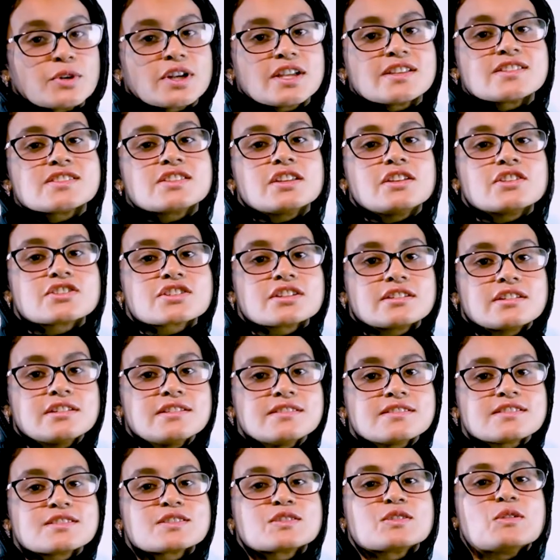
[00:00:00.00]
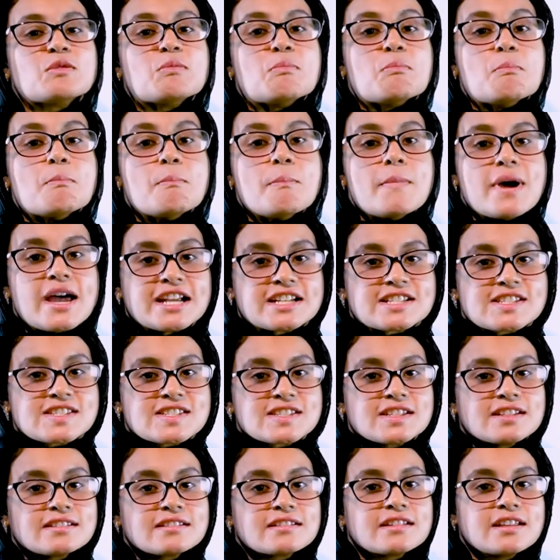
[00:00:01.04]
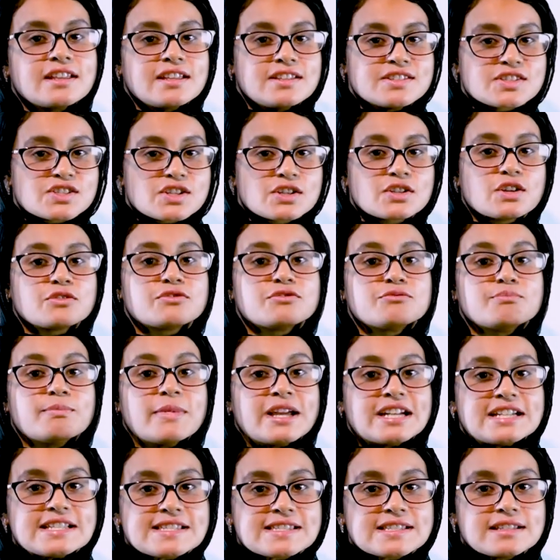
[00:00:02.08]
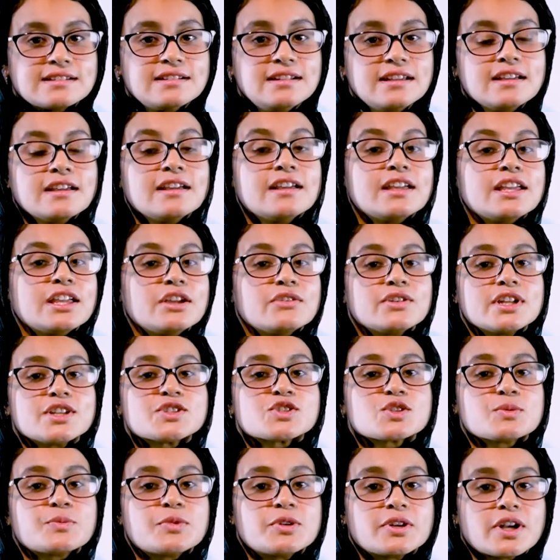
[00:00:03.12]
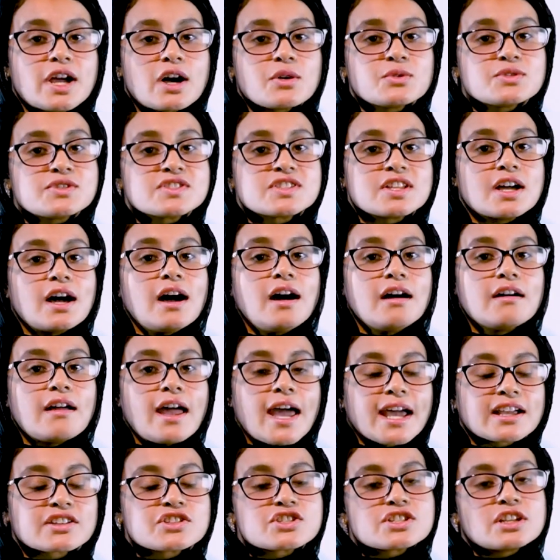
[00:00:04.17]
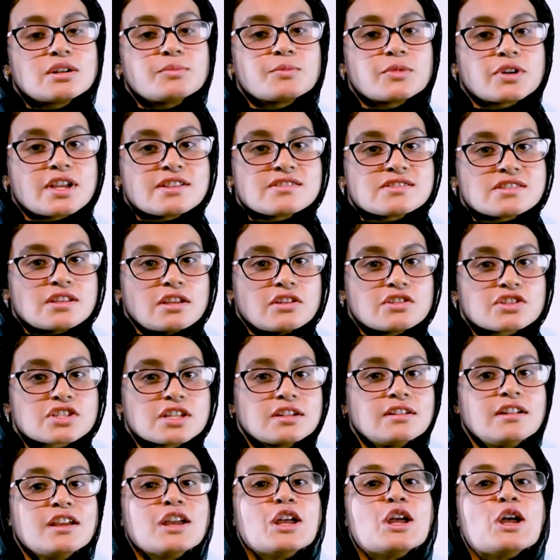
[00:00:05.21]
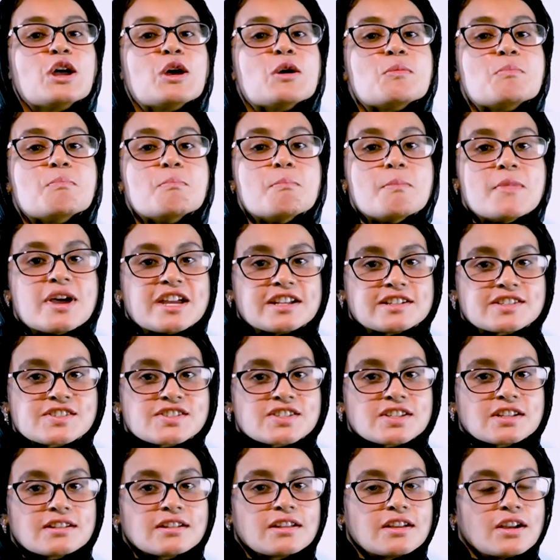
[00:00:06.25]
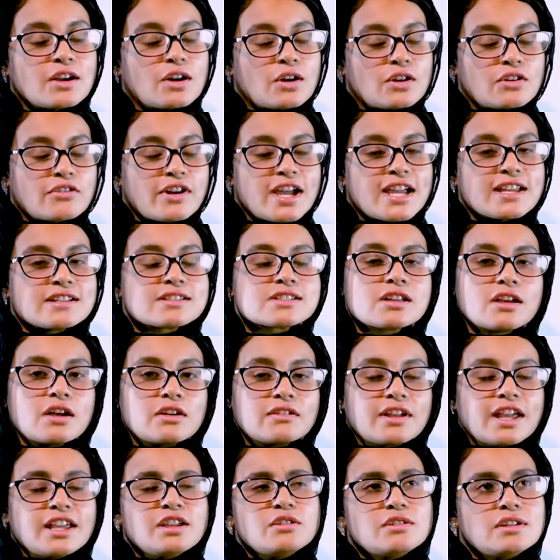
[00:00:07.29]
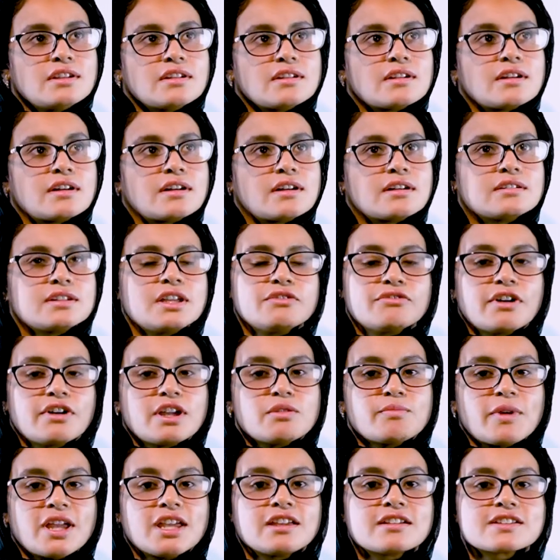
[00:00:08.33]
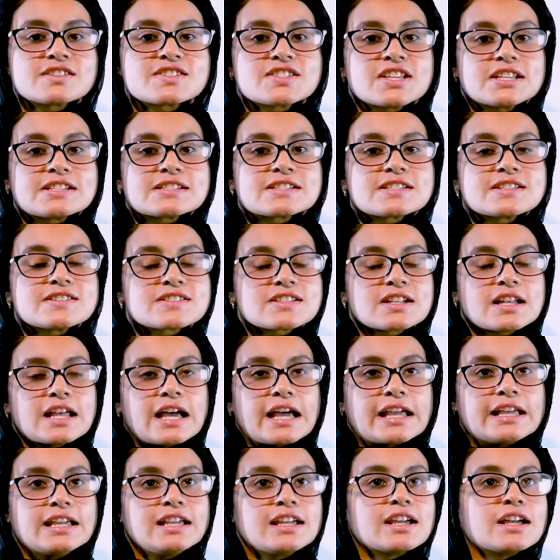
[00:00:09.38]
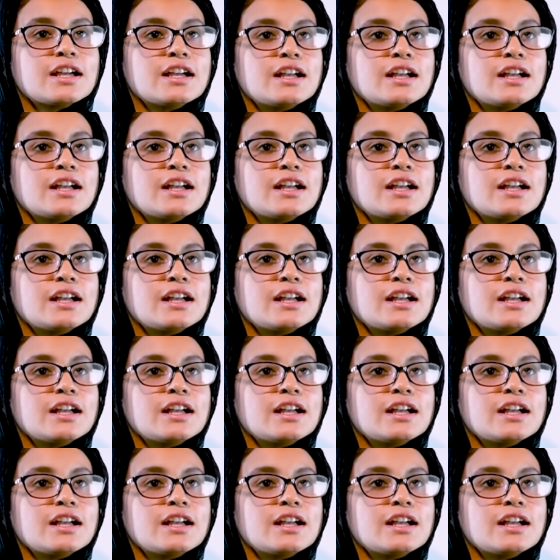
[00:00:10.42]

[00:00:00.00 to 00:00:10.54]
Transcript: pronunciation is medicine. Instead of medicine, you need to pronounce the actual pronunciation medicine. Alright, okay, if I make a sentence like,